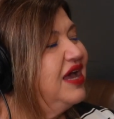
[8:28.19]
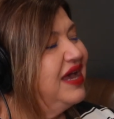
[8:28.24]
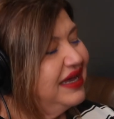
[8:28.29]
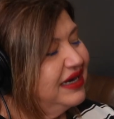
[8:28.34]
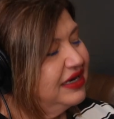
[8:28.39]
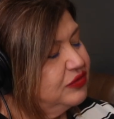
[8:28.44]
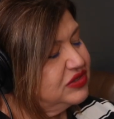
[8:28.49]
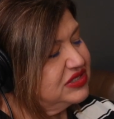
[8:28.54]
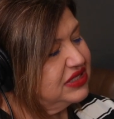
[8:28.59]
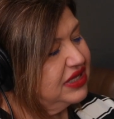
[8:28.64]
And
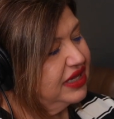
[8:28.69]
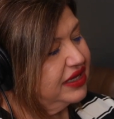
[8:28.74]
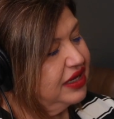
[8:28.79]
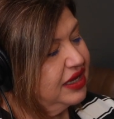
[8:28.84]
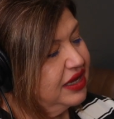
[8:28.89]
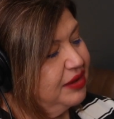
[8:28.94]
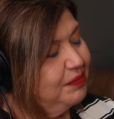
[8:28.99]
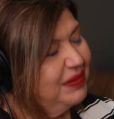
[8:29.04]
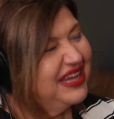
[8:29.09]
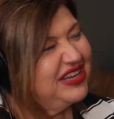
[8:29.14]
it was like,
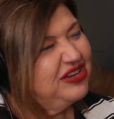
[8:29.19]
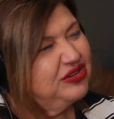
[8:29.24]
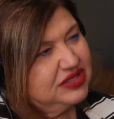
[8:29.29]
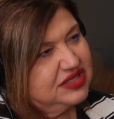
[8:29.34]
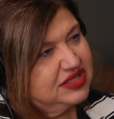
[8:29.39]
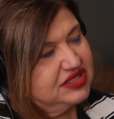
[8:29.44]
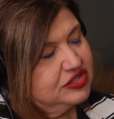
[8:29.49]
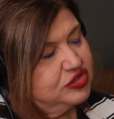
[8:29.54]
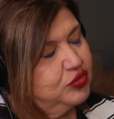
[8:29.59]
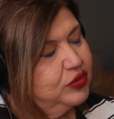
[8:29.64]
mind you,
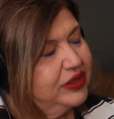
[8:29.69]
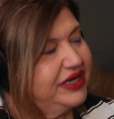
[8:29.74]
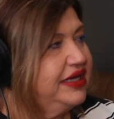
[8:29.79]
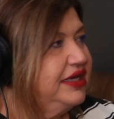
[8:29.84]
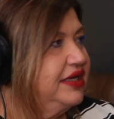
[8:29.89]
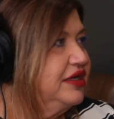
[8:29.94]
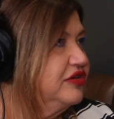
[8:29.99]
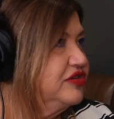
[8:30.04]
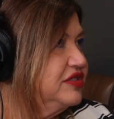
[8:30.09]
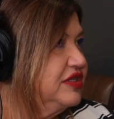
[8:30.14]
this is
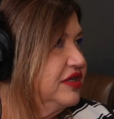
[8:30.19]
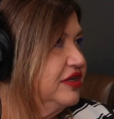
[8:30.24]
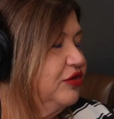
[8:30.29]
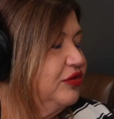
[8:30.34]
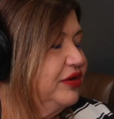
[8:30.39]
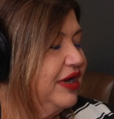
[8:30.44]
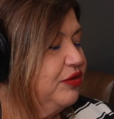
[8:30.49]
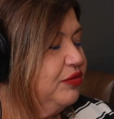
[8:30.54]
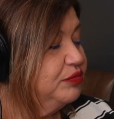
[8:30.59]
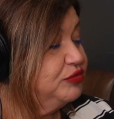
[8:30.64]
28 years ago
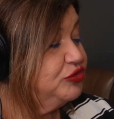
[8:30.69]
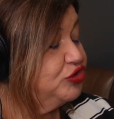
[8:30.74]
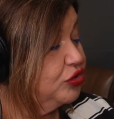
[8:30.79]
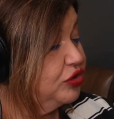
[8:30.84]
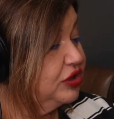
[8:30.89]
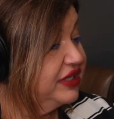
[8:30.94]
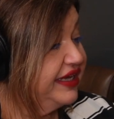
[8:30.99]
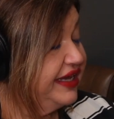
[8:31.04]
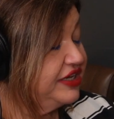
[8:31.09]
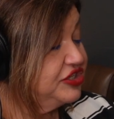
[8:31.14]
now. I'm
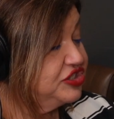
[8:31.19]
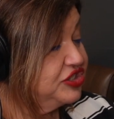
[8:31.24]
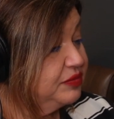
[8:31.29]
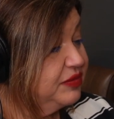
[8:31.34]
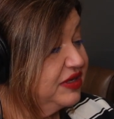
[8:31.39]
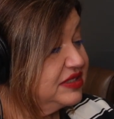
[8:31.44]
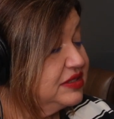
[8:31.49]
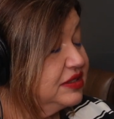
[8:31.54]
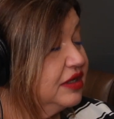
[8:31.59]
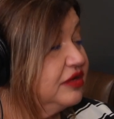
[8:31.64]
totally aging
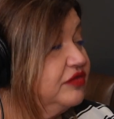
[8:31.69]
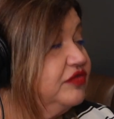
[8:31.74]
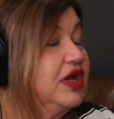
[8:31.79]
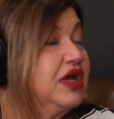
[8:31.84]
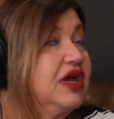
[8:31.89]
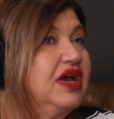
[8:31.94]
myself.